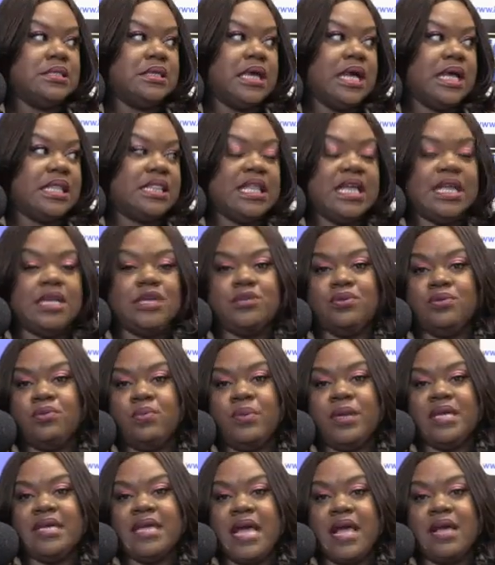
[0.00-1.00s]
I think Duke
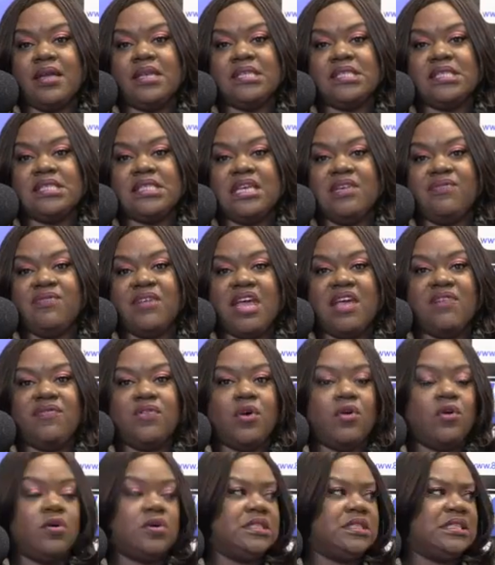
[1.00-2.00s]
went down to Stephen F.
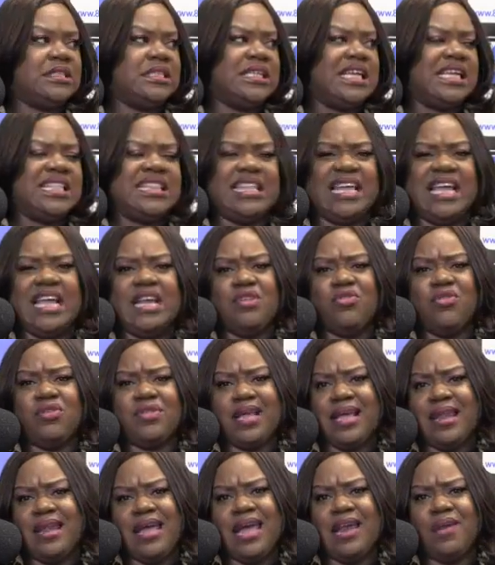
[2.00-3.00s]
Austin. I think North
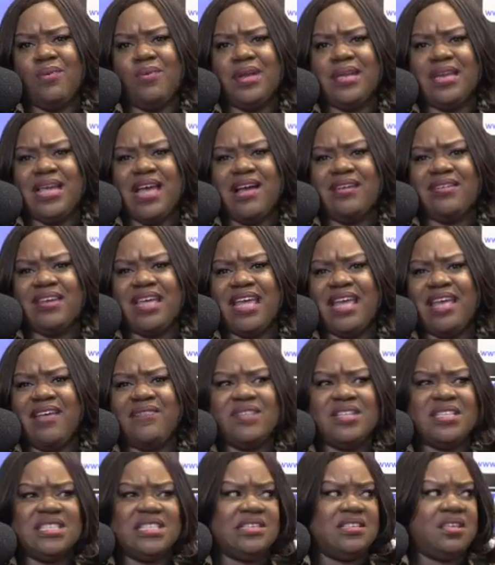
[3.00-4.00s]
Carolina went down to
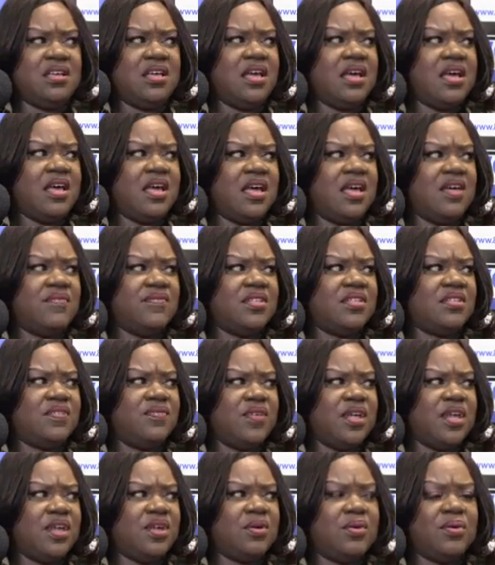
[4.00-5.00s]

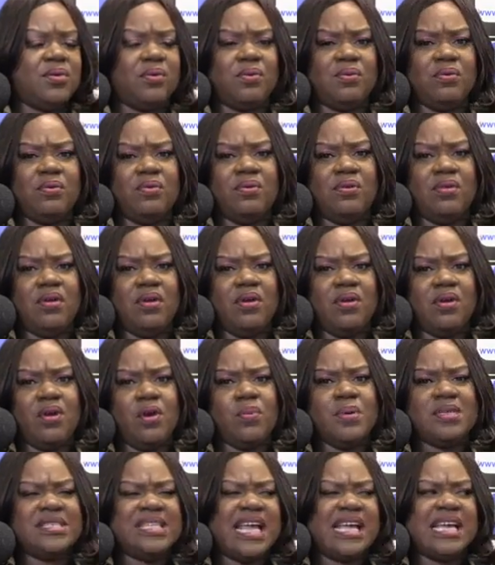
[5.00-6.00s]
Evansville. Or
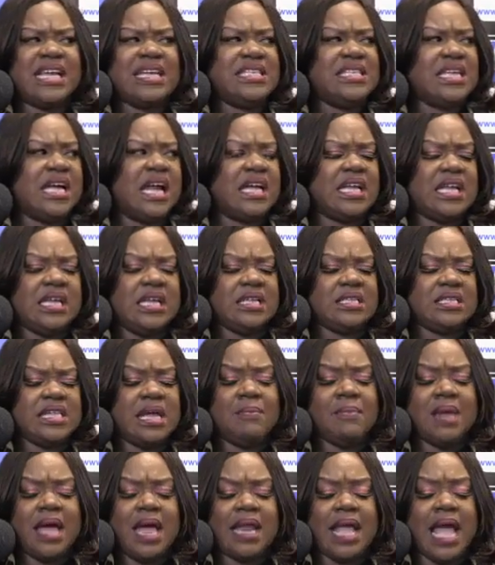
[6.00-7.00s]
was that Kentucky?
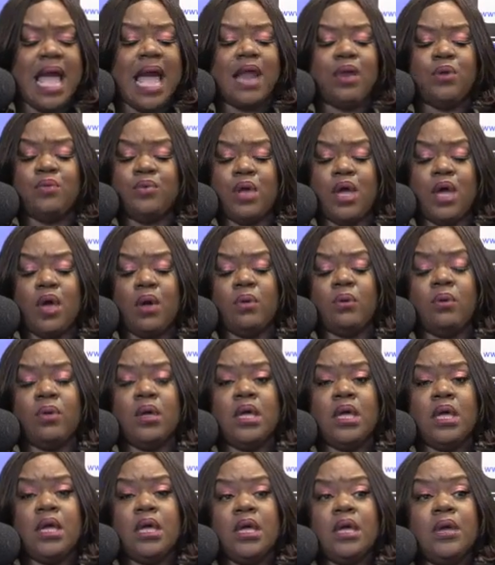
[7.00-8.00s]
Somebody, I don't know.
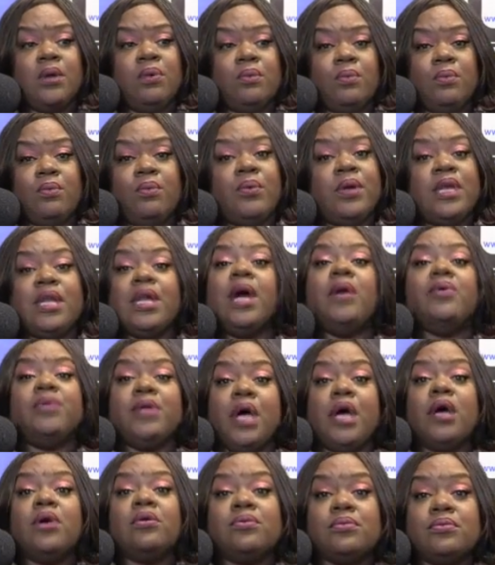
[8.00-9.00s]
We don't
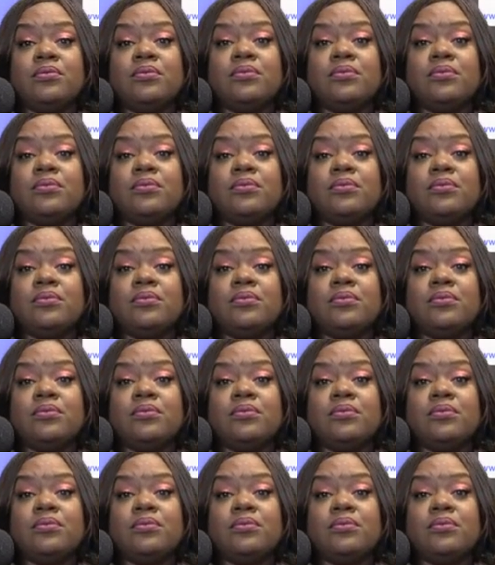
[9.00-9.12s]
know.